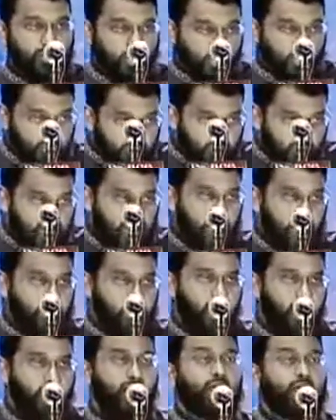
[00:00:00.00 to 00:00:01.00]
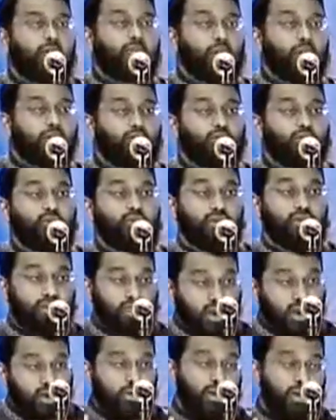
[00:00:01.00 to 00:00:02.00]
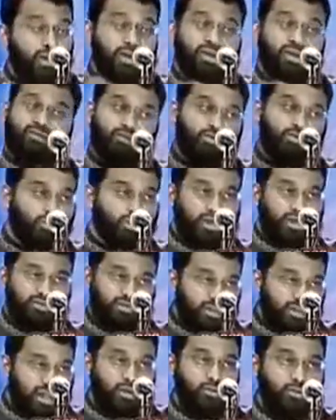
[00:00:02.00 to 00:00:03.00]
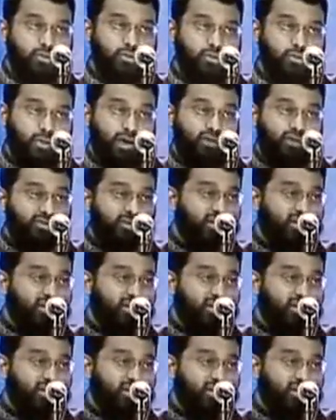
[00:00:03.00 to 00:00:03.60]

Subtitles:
Go to them and make sure that they realize that you have slandered or you have said